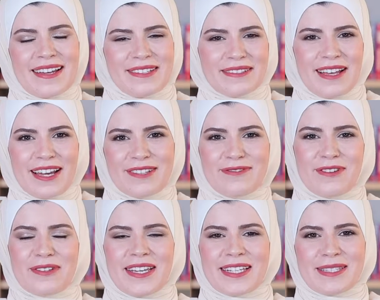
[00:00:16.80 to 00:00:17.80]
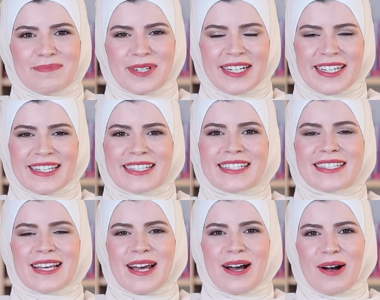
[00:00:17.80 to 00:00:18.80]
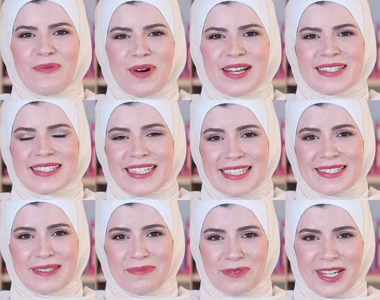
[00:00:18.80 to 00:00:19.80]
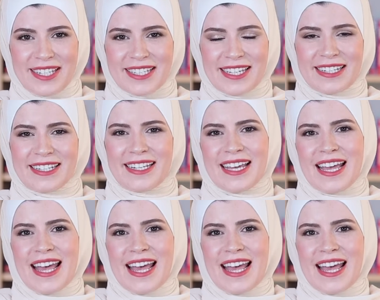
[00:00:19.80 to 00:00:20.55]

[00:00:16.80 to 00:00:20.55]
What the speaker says: A delightful experience was Eid celebration.